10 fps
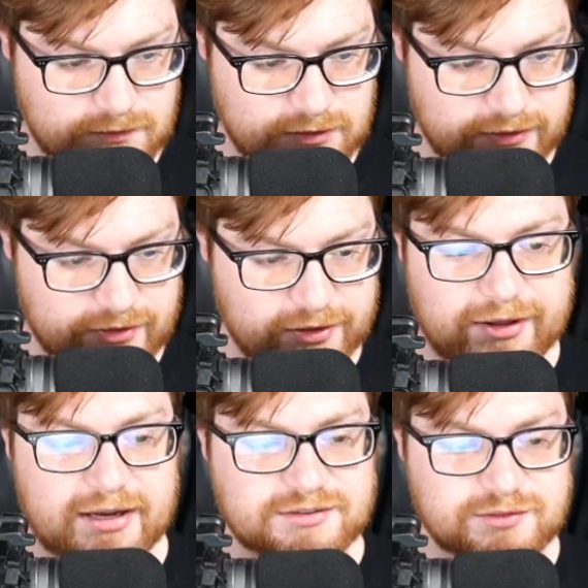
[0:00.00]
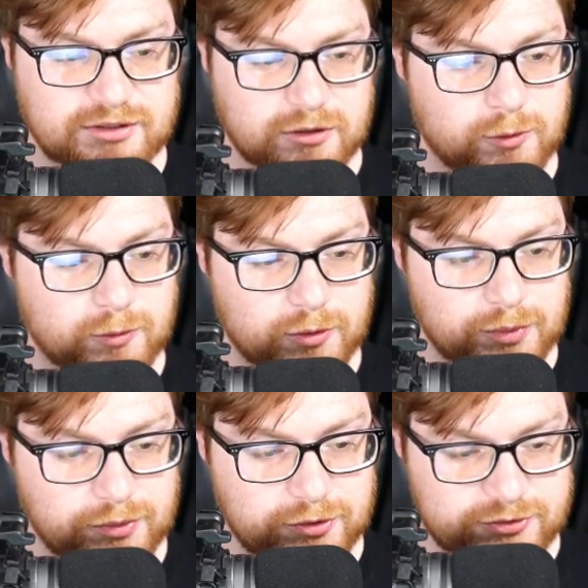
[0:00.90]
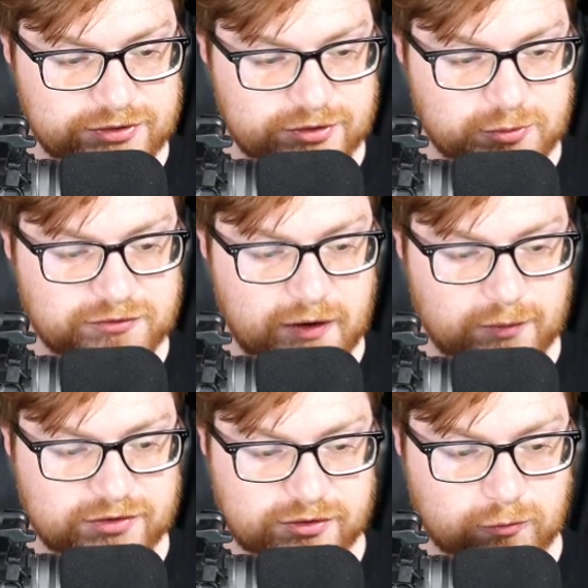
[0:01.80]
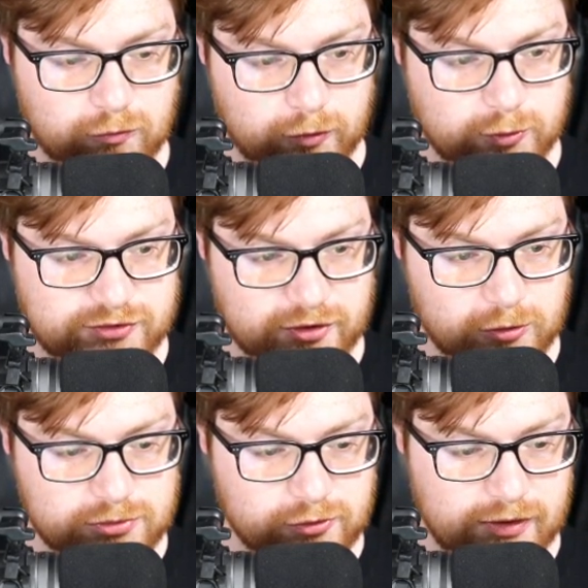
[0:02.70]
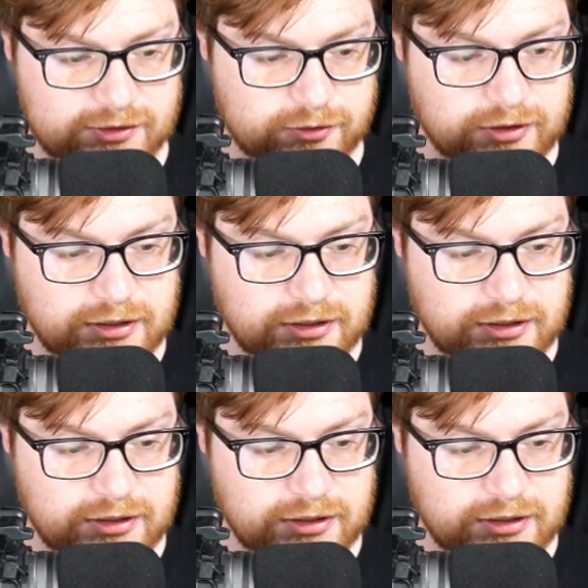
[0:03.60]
In the last video when we were using this, we found this in the root's home directory,